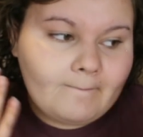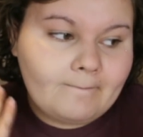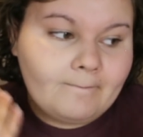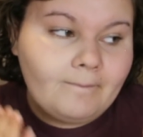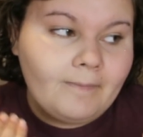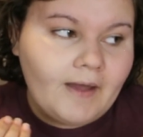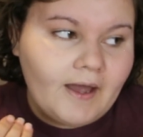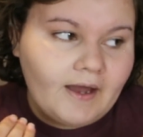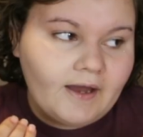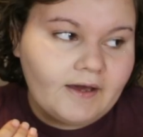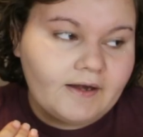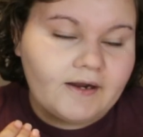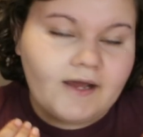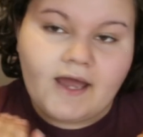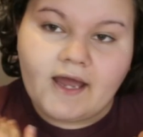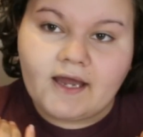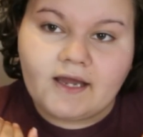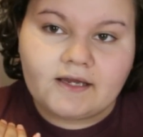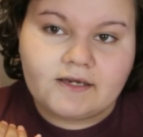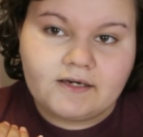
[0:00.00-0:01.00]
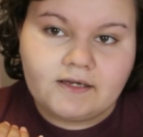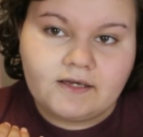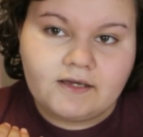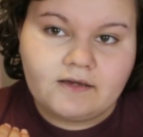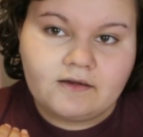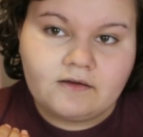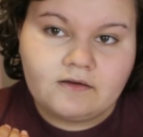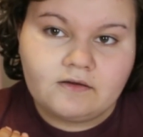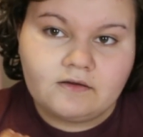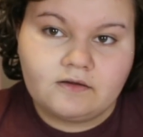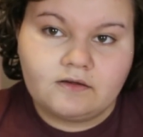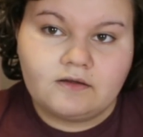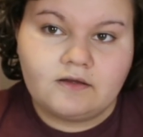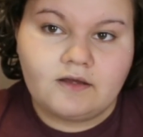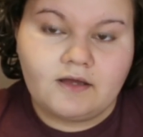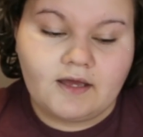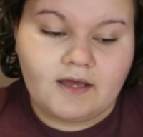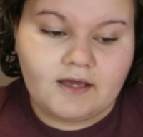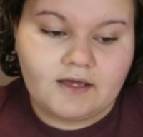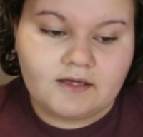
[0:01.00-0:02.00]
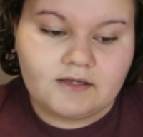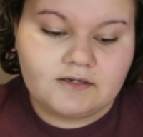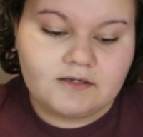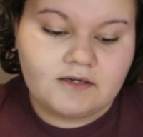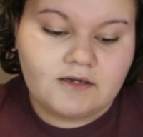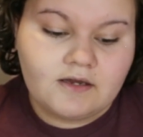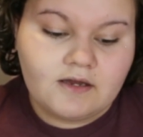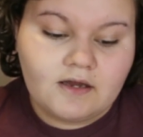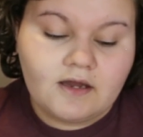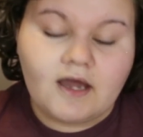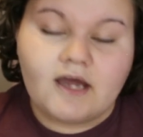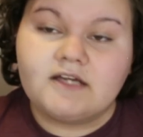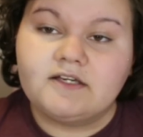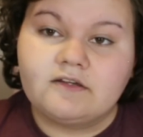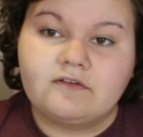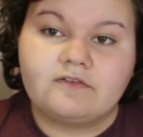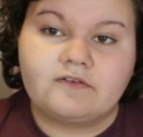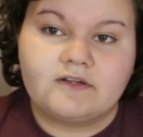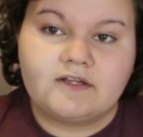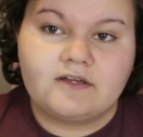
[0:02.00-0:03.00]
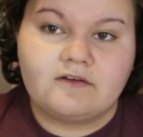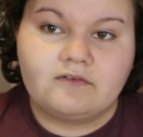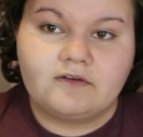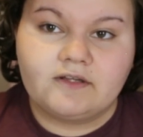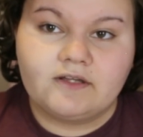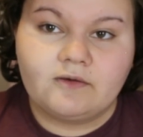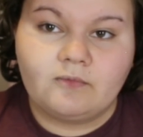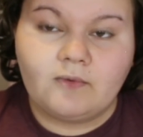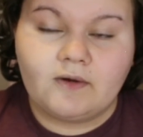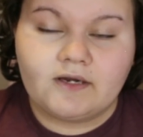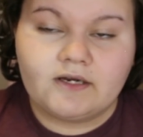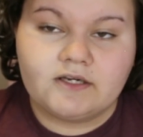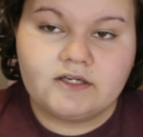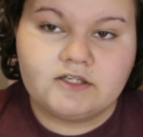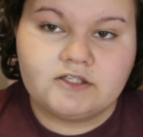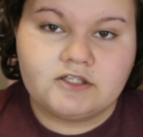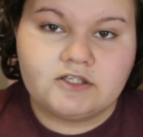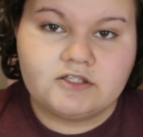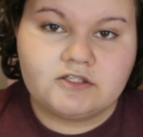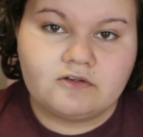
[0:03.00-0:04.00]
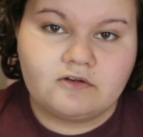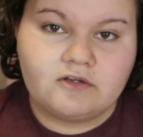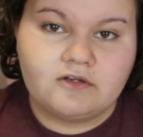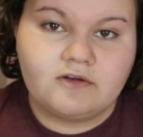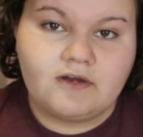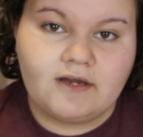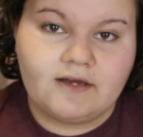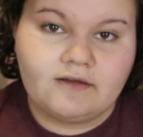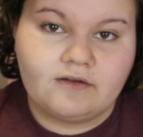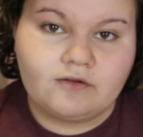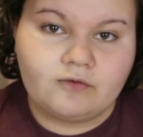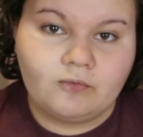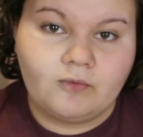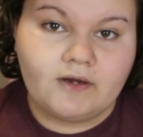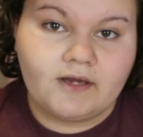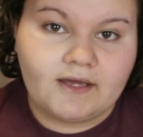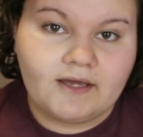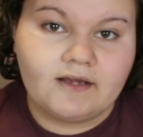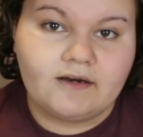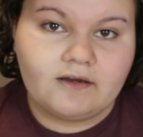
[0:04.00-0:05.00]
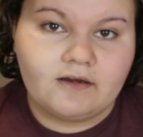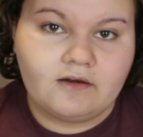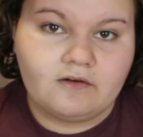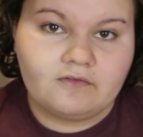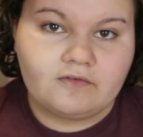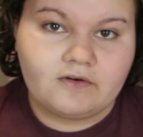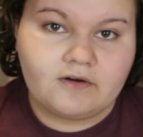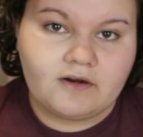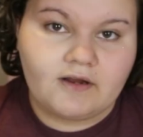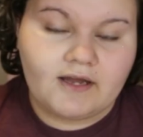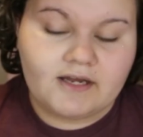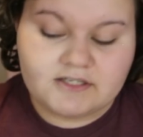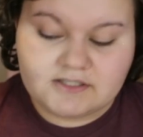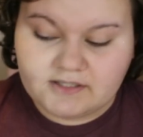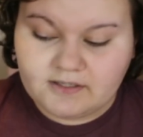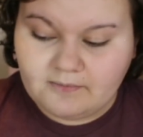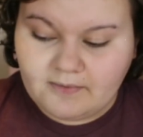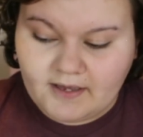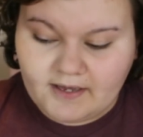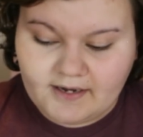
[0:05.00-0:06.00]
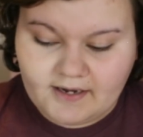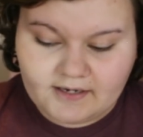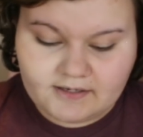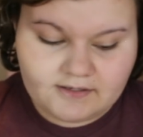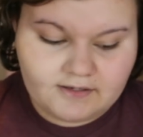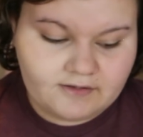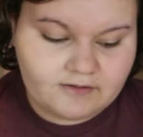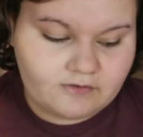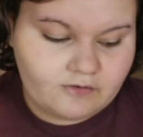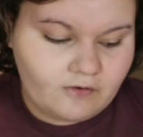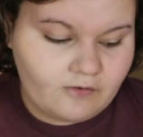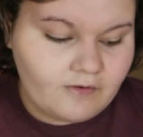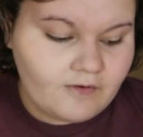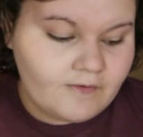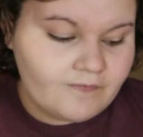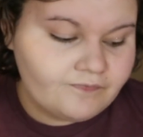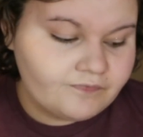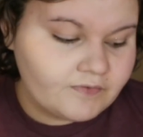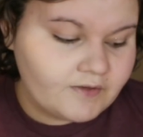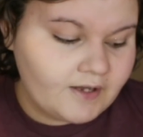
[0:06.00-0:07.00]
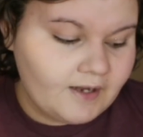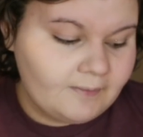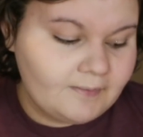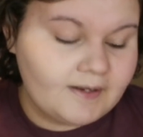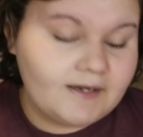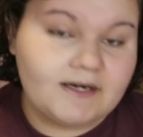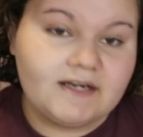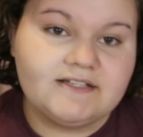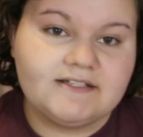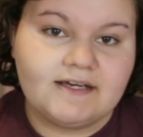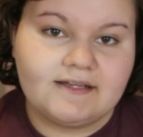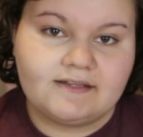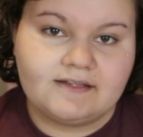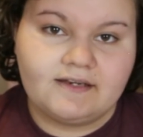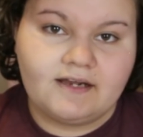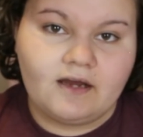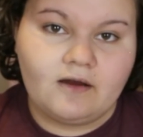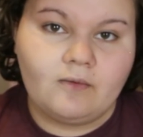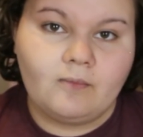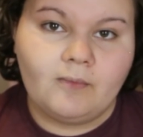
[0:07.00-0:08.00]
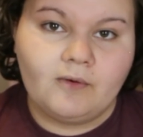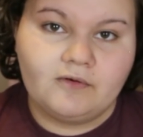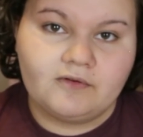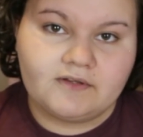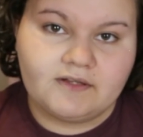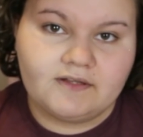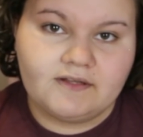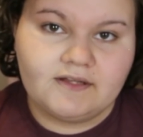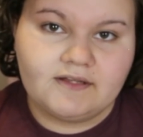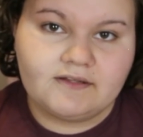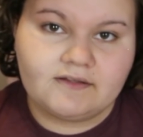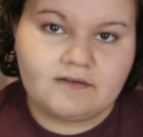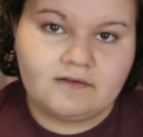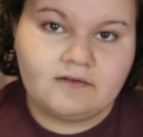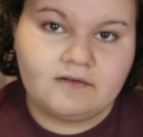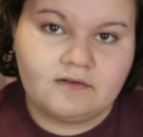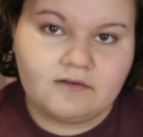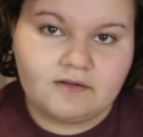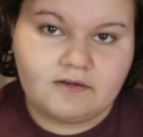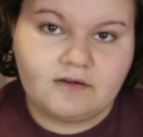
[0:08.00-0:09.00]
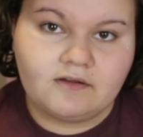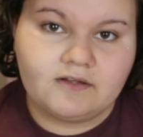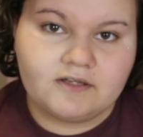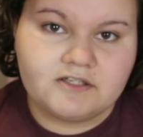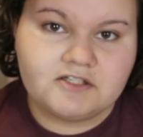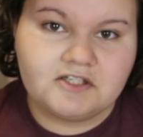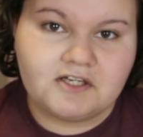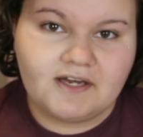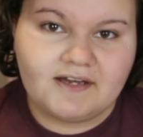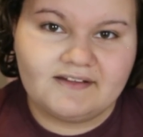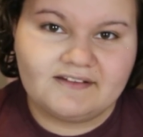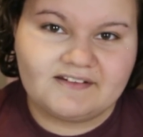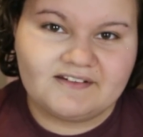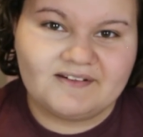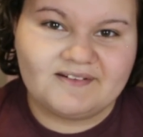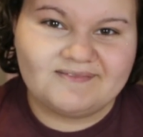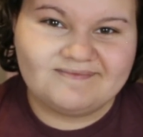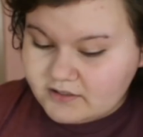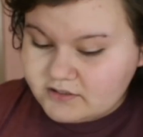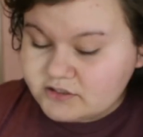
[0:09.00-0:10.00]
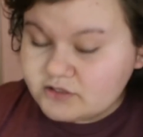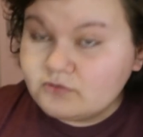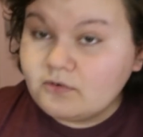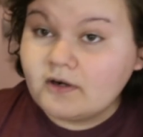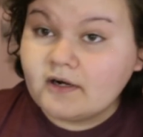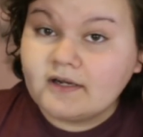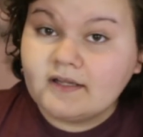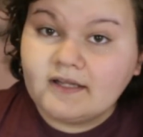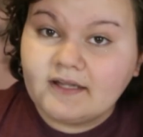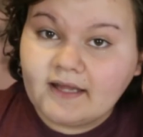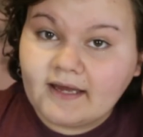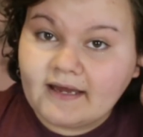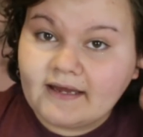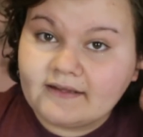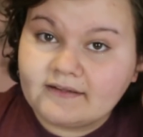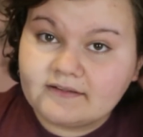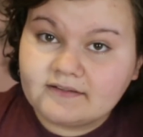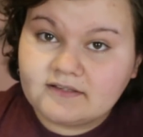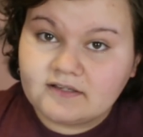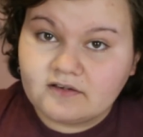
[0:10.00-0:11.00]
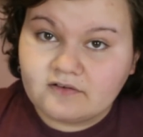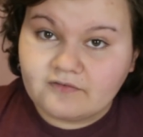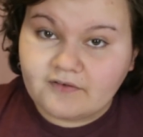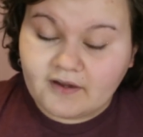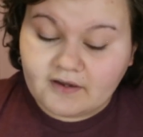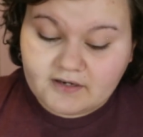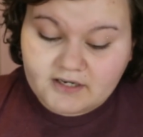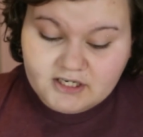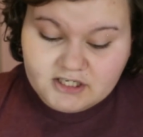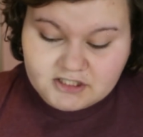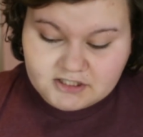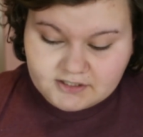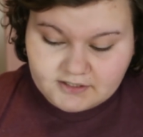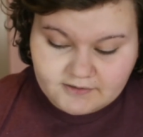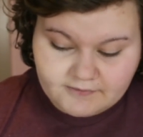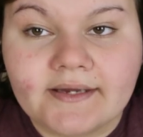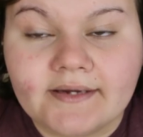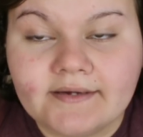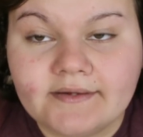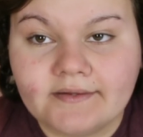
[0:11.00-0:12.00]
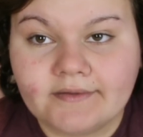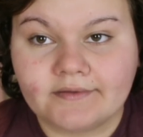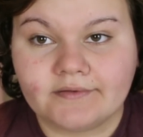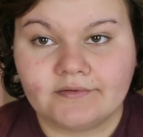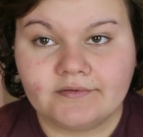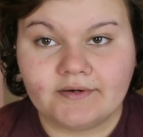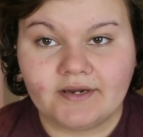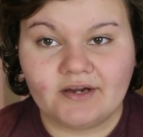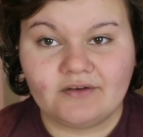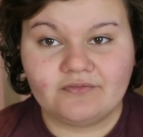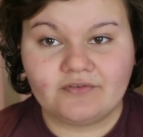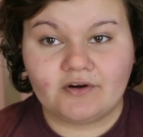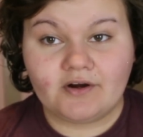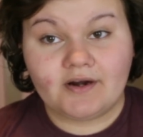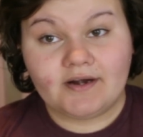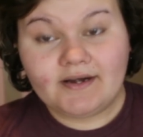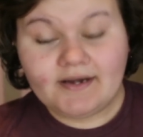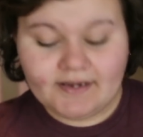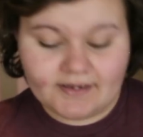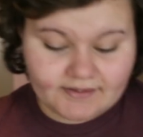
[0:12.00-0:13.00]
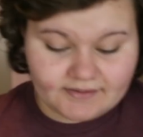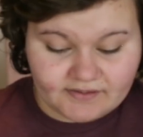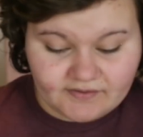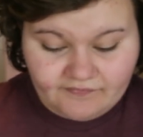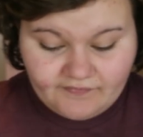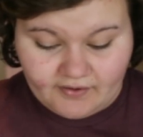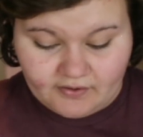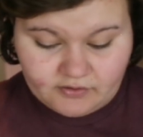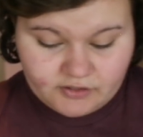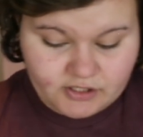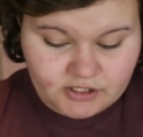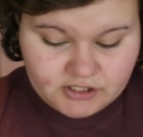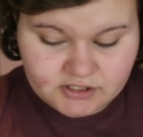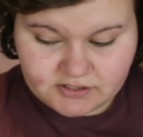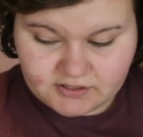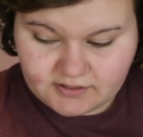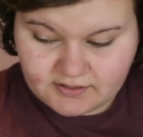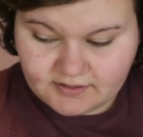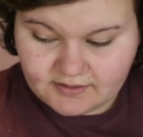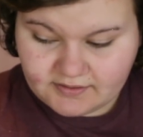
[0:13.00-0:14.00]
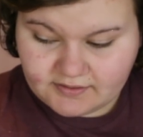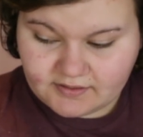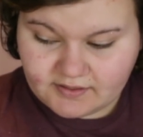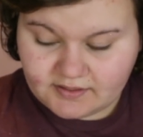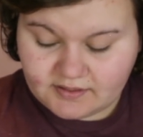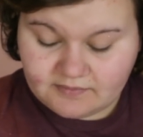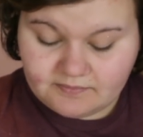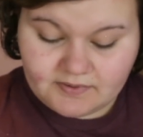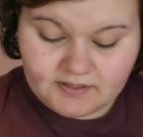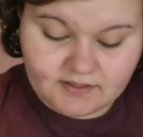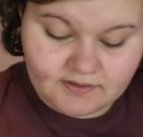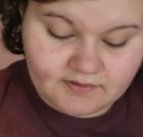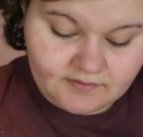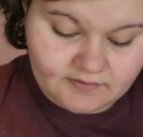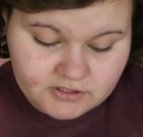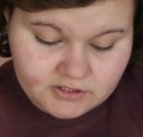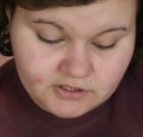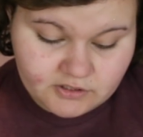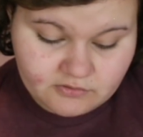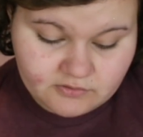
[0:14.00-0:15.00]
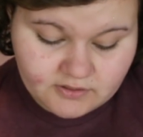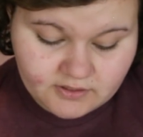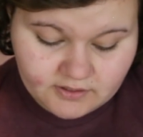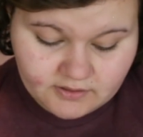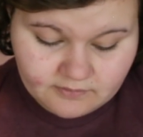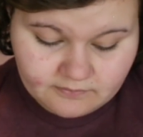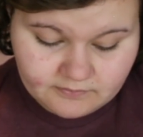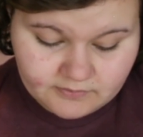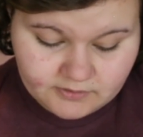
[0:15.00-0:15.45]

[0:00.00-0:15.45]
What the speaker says: bad acne, and I just really wanted to show you guys what can cover actually bad acne. So I'm kind of testing out most of these, and I'll let you guys know. On to our last foundation, guys. Now for our next foundation, it's gonna be Huda